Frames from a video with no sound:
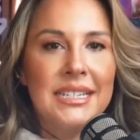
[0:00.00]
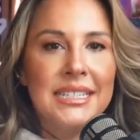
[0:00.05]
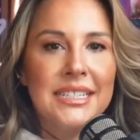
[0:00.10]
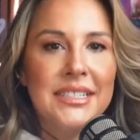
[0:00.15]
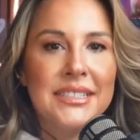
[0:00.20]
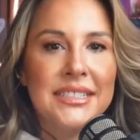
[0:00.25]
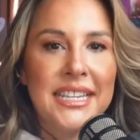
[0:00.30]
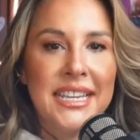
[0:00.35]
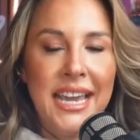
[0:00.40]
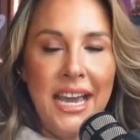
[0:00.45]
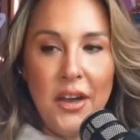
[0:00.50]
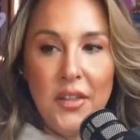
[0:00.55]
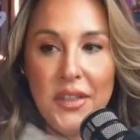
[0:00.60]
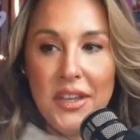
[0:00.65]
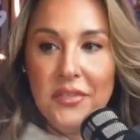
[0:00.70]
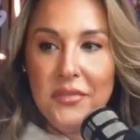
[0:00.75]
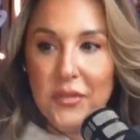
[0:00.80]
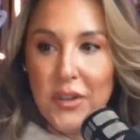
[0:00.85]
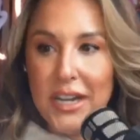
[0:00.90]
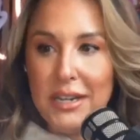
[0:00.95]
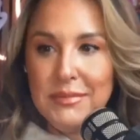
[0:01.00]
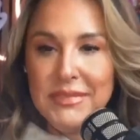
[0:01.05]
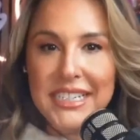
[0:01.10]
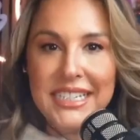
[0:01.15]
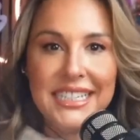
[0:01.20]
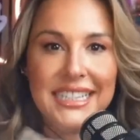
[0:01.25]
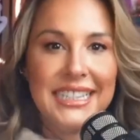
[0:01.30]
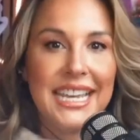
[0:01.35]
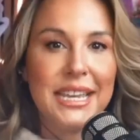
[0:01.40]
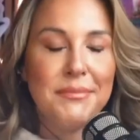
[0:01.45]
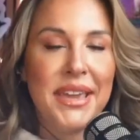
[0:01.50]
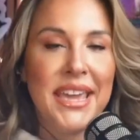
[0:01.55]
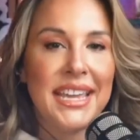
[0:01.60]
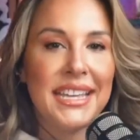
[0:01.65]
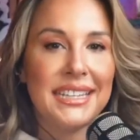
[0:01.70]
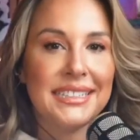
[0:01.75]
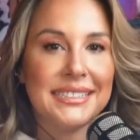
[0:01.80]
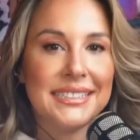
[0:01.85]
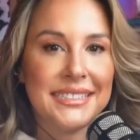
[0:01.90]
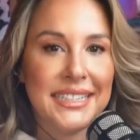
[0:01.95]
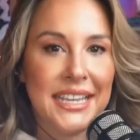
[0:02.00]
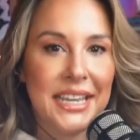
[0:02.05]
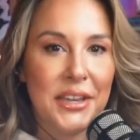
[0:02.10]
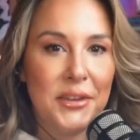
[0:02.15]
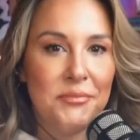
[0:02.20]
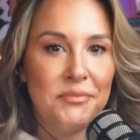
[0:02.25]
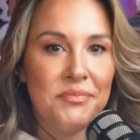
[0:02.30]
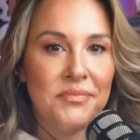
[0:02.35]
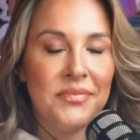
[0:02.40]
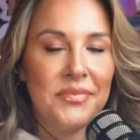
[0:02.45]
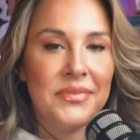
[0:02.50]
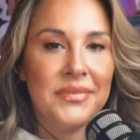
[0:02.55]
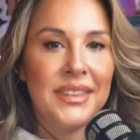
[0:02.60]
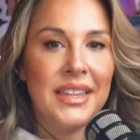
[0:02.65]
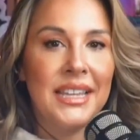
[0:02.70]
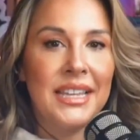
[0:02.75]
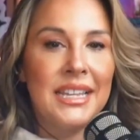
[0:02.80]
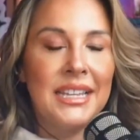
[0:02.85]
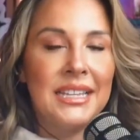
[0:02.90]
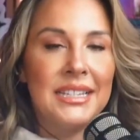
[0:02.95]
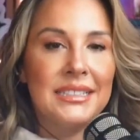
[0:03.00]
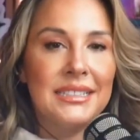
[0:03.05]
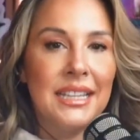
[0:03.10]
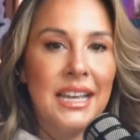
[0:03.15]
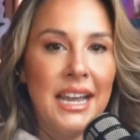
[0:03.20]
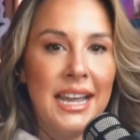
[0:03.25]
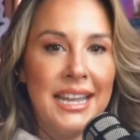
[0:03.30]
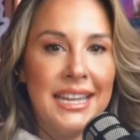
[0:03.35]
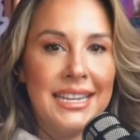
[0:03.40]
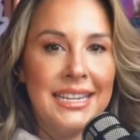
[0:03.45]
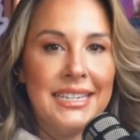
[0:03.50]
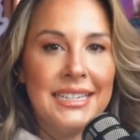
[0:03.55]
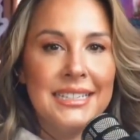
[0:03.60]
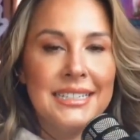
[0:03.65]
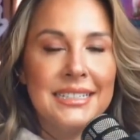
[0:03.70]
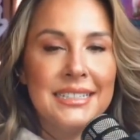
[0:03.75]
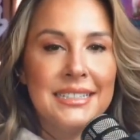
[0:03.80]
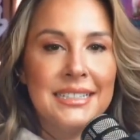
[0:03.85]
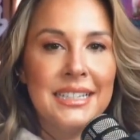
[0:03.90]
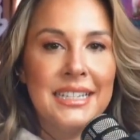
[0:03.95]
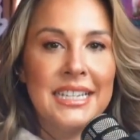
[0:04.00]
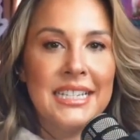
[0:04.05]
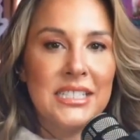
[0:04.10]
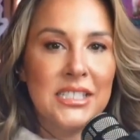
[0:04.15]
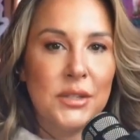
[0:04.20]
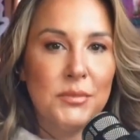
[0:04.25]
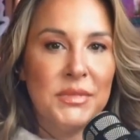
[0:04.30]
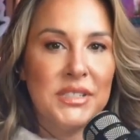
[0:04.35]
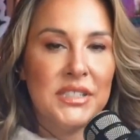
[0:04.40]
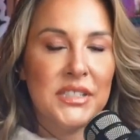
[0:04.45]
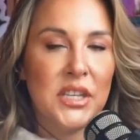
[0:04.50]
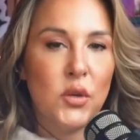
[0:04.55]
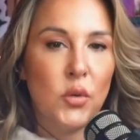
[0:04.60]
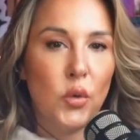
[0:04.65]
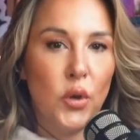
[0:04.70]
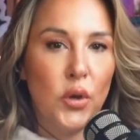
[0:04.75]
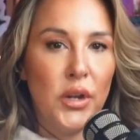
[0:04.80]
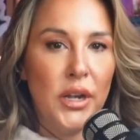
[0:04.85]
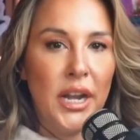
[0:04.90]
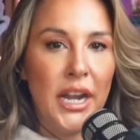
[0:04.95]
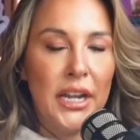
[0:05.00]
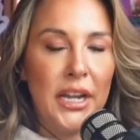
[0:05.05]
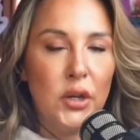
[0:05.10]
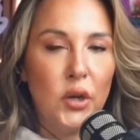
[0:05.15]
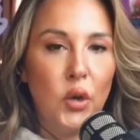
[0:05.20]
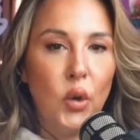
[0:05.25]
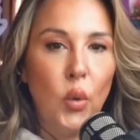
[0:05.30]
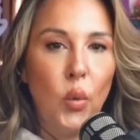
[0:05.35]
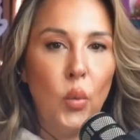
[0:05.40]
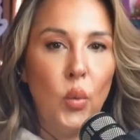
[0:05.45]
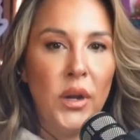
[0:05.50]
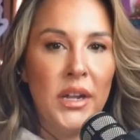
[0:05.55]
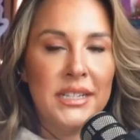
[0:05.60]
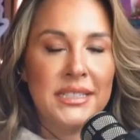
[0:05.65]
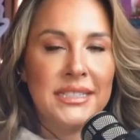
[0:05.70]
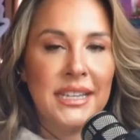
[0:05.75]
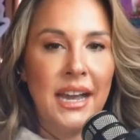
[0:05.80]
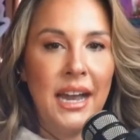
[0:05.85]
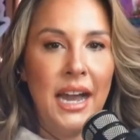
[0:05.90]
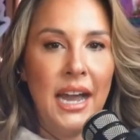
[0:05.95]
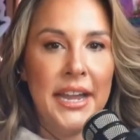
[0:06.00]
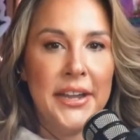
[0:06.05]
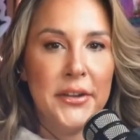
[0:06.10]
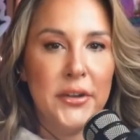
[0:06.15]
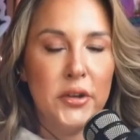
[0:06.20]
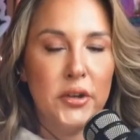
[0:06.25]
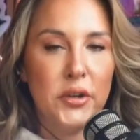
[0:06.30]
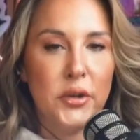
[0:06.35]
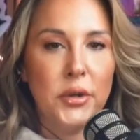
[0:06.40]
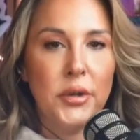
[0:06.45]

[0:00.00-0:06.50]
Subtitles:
You see how they framed it? They make it seem like the intimacy coordinator was hired